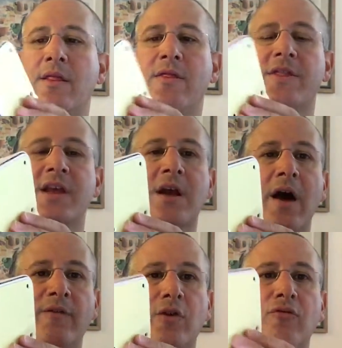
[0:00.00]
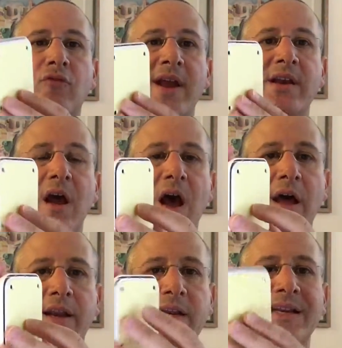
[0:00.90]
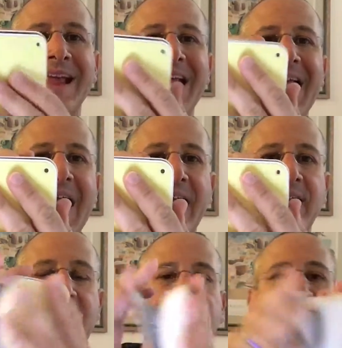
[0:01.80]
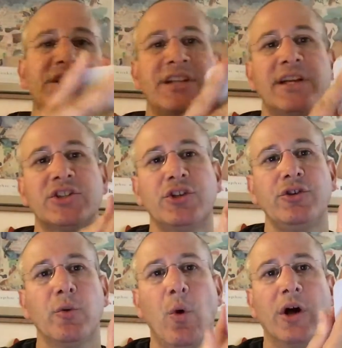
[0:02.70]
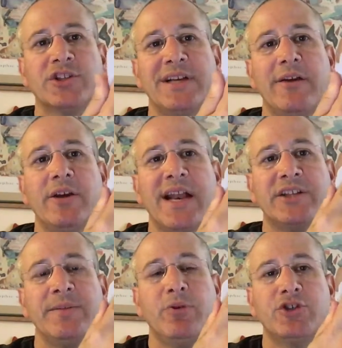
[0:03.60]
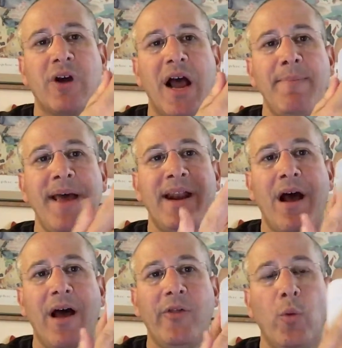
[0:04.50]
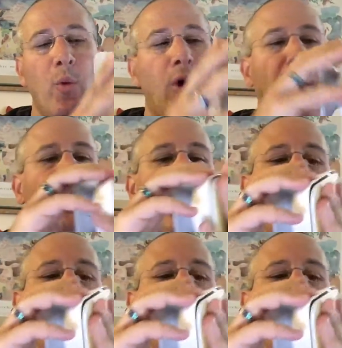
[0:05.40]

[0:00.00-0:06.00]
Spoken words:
the cover right on it, and it actually sticks to your wall. So now you can actually put your iPad on the wall